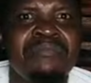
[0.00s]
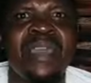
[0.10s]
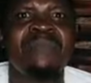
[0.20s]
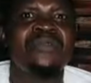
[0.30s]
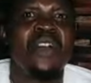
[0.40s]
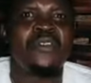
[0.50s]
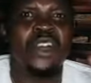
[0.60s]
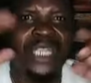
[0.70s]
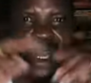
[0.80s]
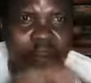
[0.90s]
maybe you have
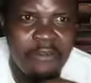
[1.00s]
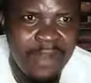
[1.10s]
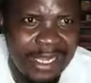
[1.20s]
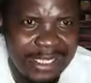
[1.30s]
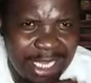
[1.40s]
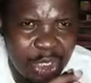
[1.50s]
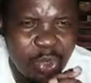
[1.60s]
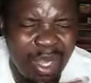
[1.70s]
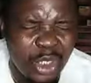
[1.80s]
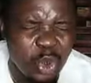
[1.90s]
got an offering that you
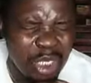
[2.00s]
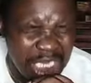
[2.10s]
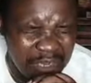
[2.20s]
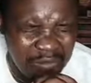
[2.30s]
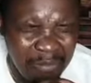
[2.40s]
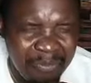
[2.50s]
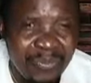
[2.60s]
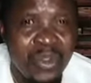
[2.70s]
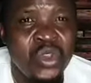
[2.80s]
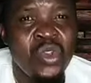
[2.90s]
want to give.
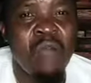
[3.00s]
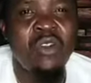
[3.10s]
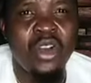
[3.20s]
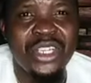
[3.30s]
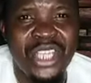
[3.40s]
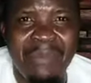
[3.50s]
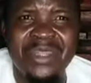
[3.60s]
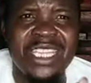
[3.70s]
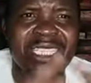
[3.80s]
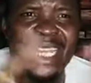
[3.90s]
You have got
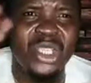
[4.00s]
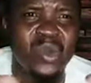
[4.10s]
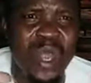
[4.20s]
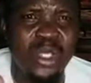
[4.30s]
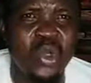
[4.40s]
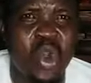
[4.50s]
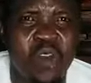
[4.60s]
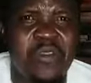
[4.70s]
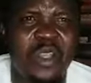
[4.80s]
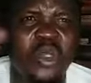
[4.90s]
something that you want to
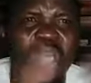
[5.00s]
offer to the